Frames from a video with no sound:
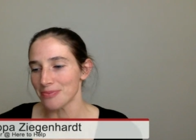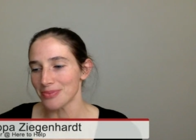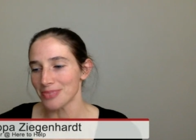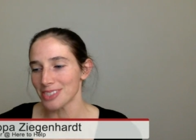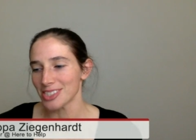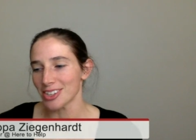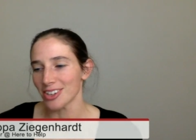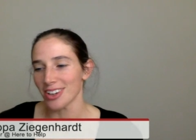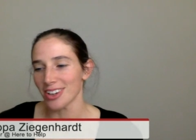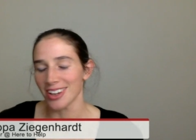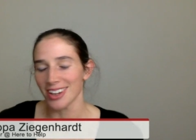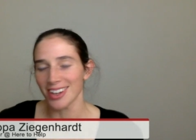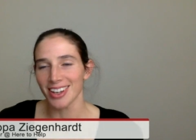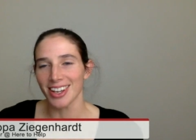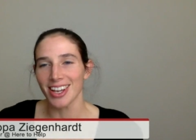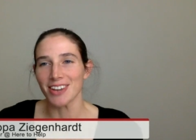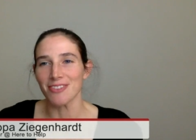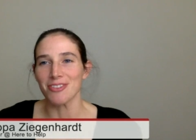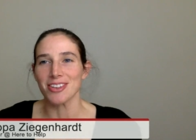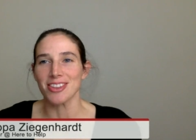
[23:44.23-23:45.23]
So
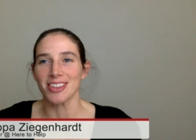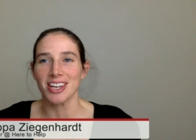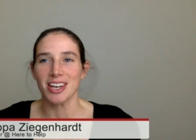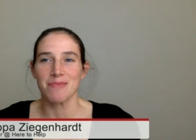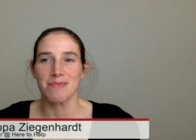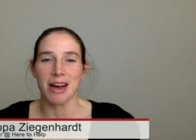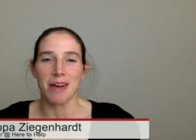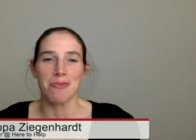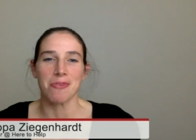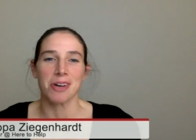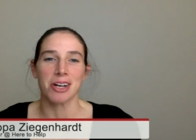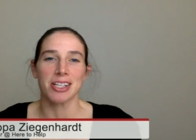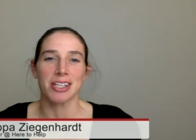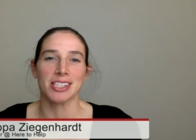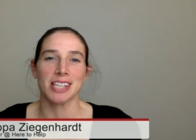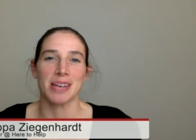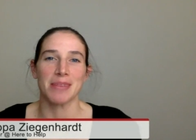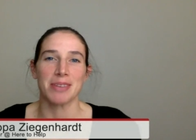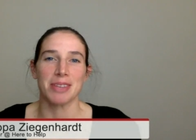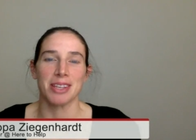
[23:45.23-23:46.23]
if we think about what are
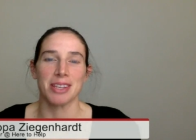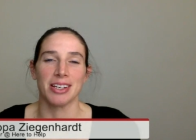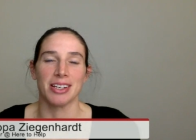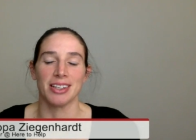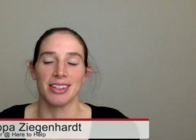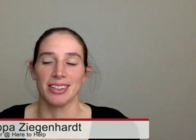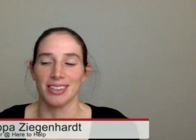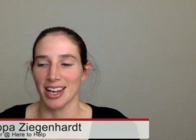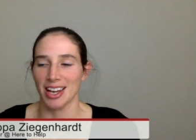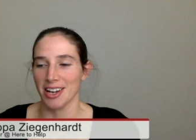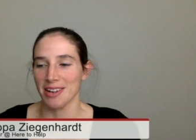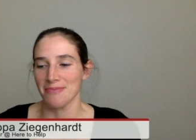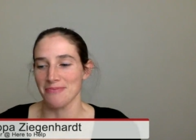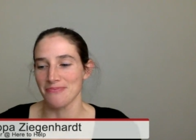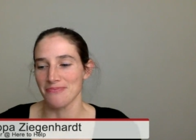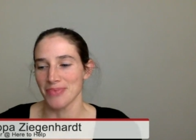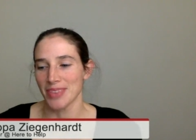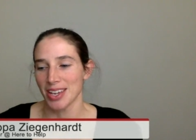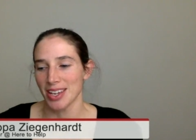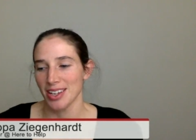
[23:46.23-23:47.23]
some of the
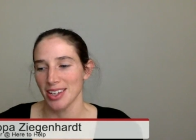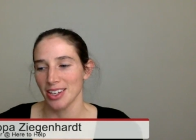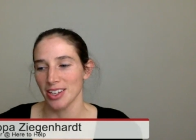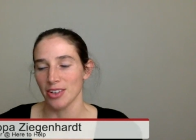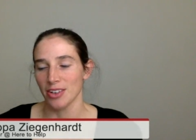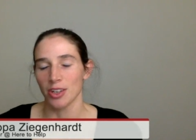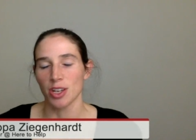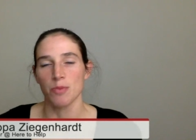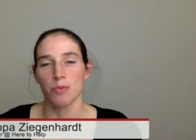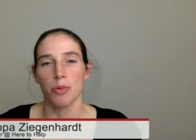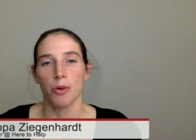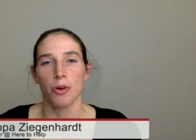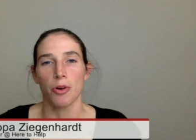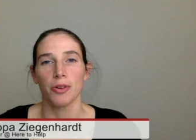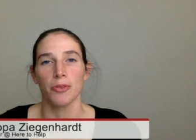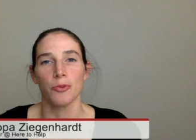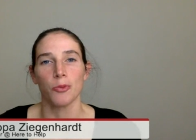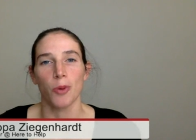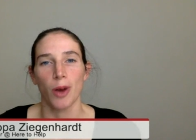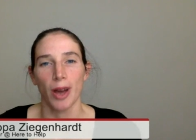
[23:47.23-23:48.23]
you know,
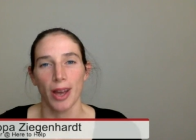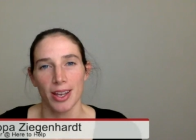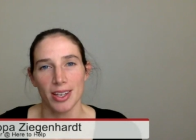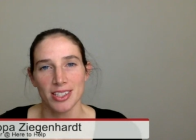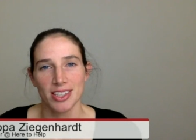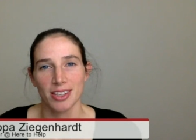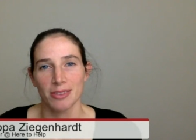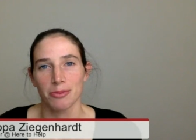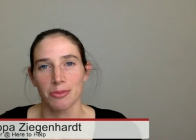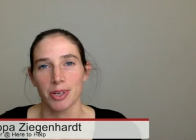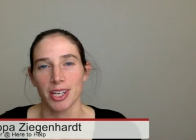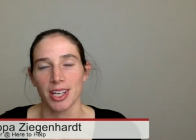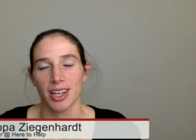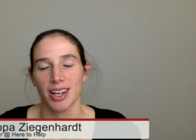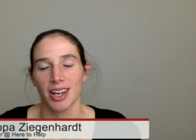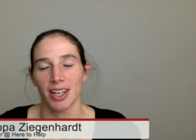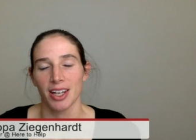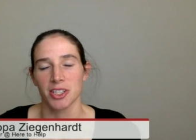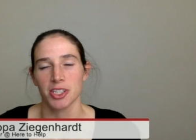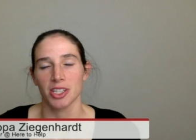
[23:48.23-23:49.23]
important ways that we
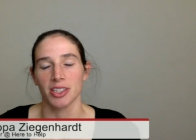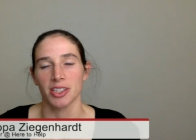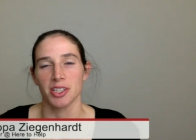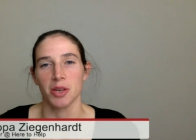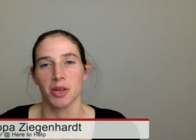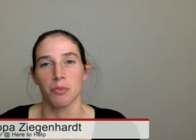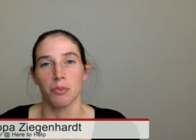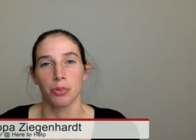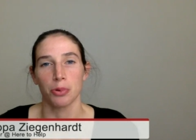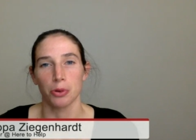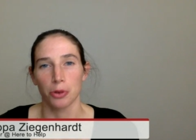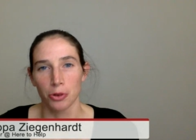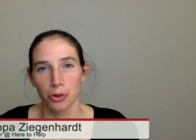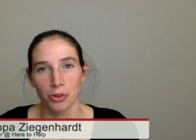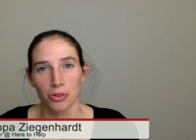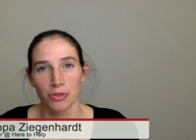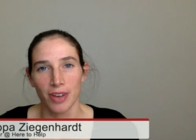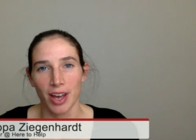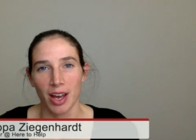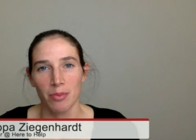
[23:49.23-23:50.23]
can actually
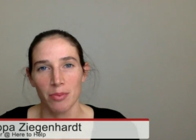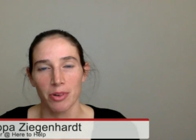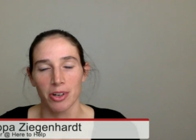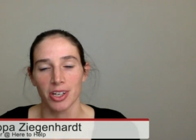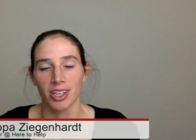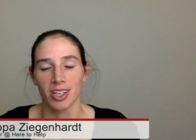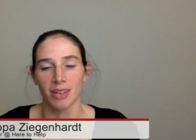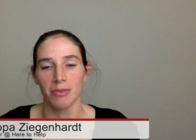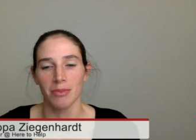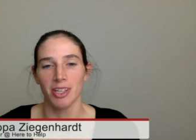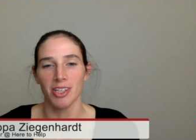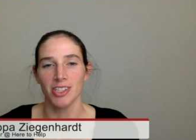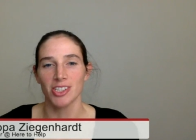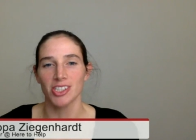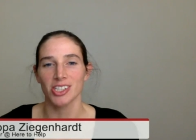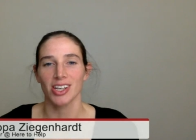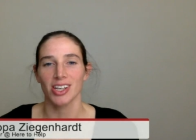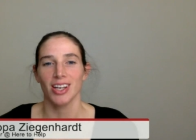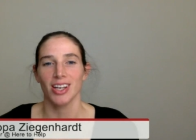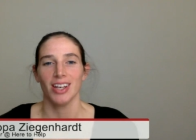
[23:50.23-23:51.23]
improve our body
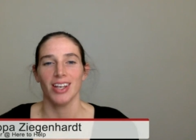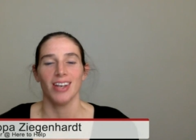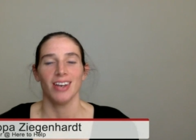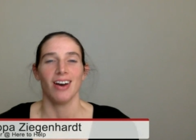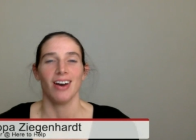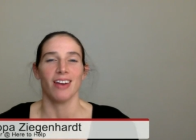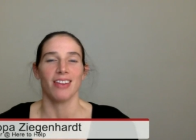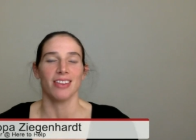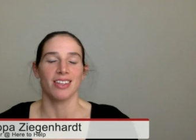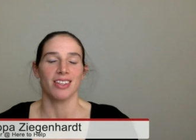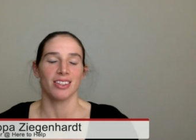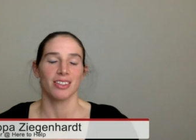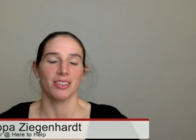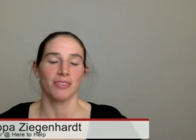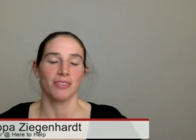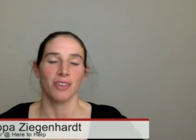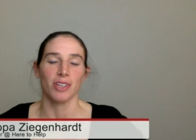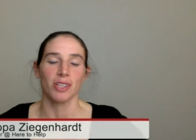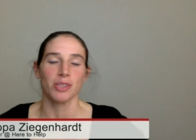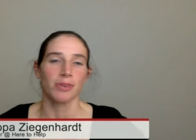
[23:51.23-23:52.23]
image, I think the
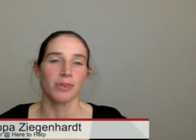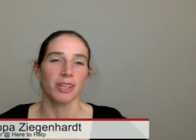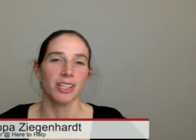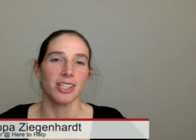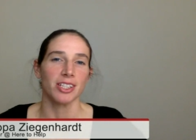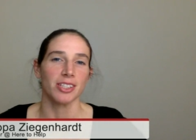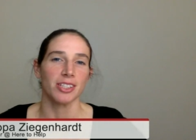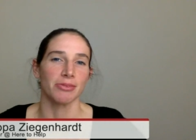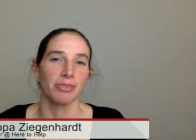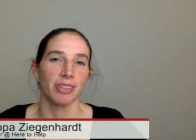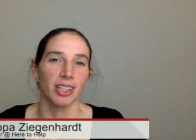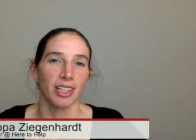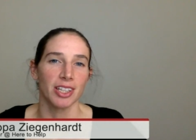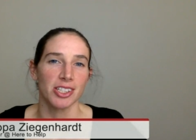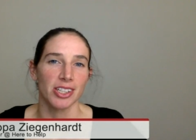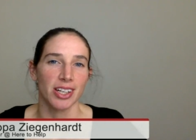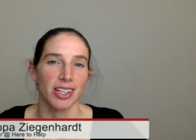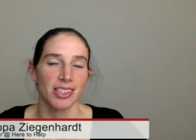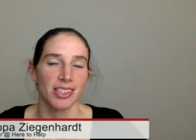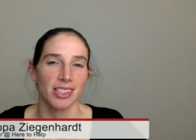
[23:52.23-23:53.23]
first one is really
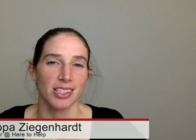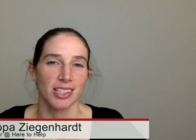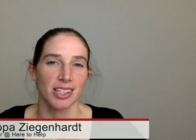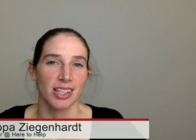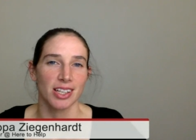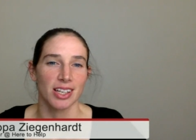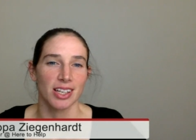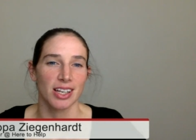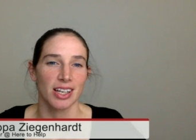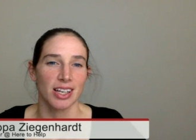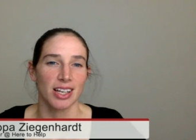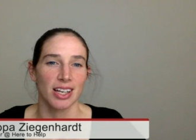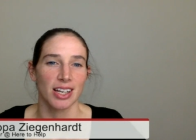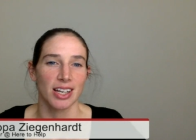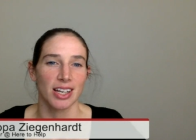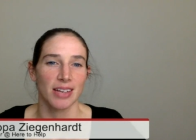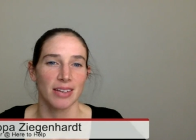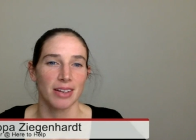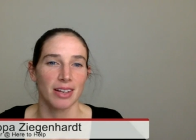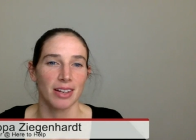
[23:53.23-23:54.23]
just
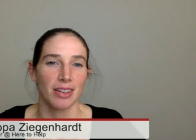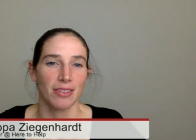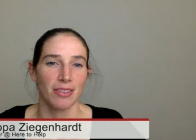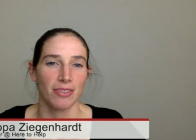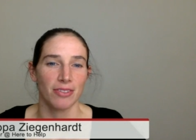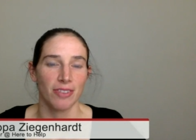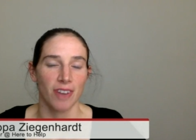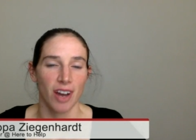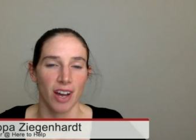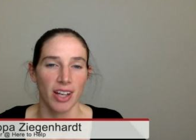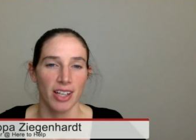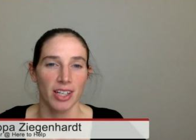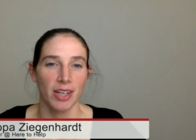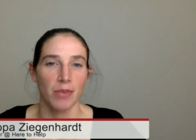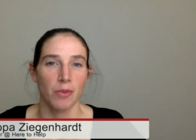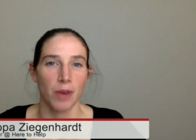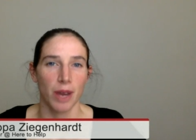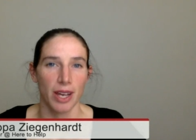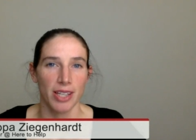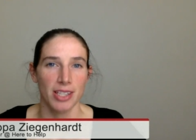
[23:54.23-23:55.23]

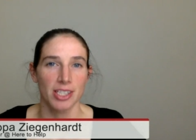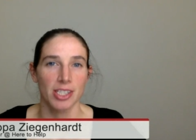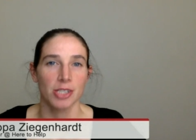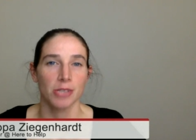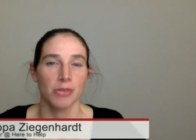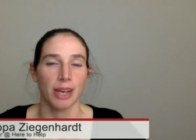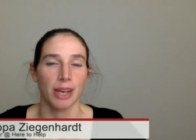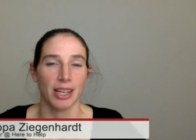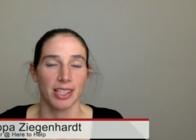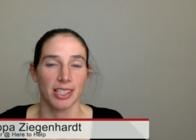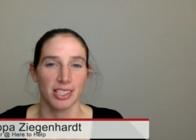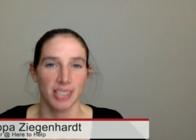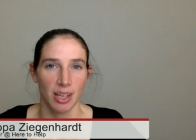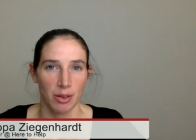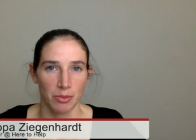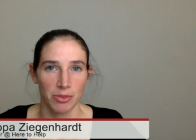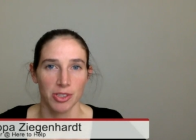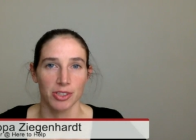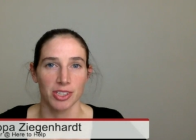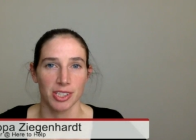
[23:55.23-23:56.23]
finding ways to
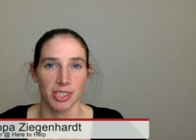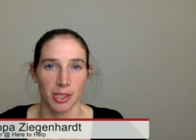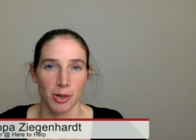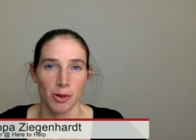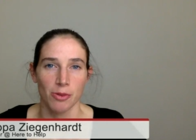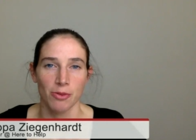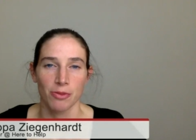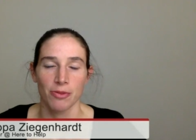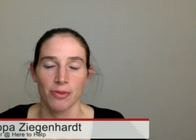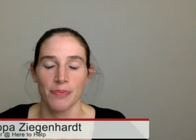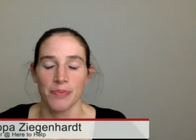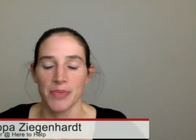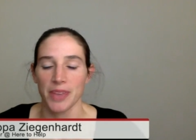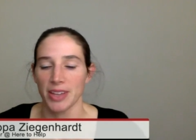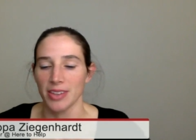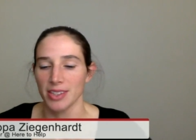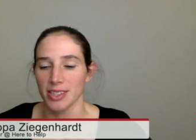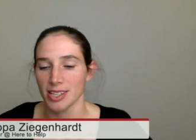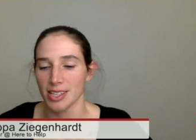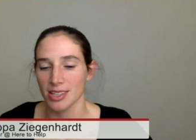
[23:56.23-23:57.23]
accept yourself.
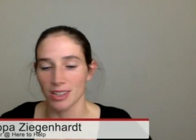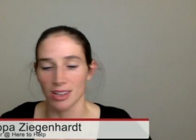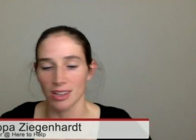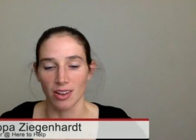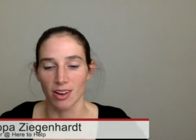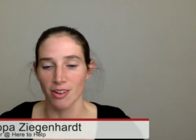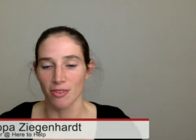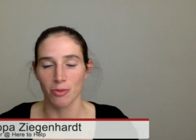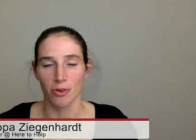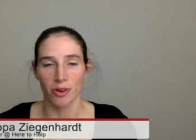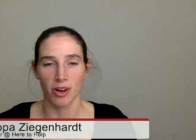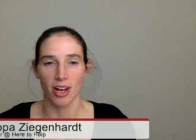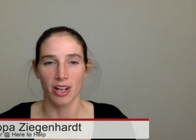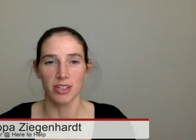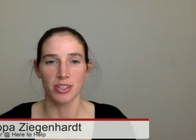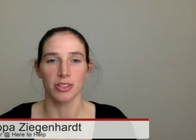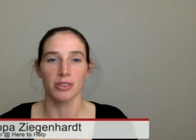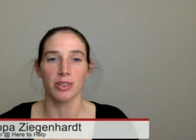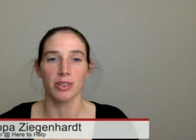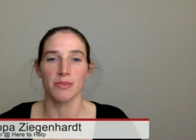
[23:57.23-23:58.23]
And this is a lot of what I
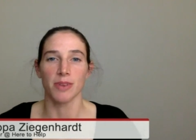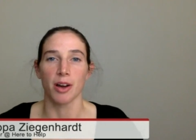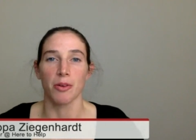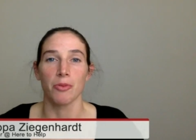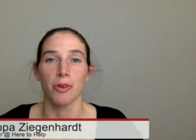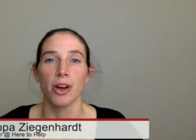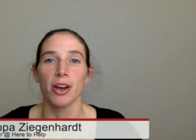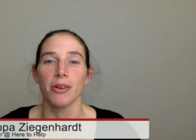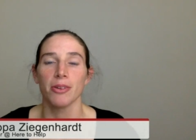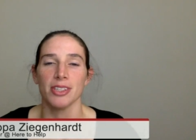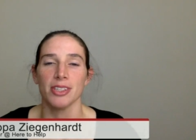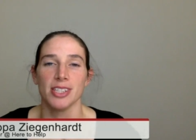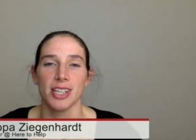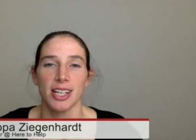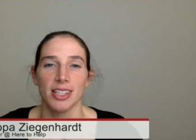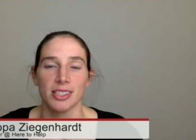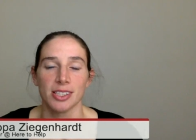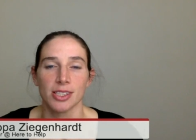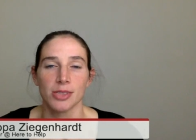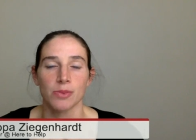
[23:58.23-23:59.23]
do in my work with
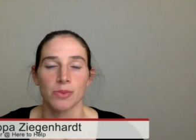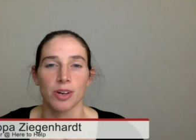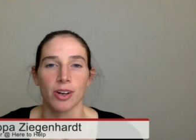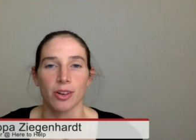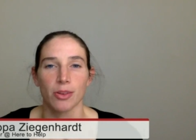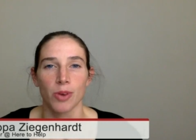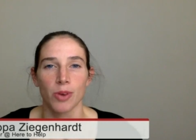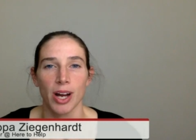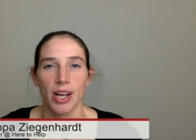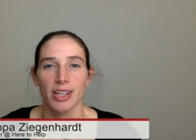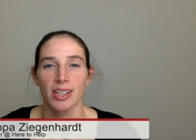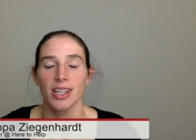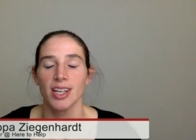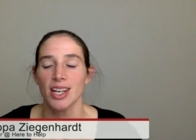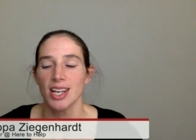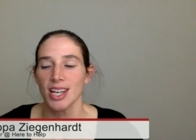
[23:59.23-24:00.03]
dancers one-on-one,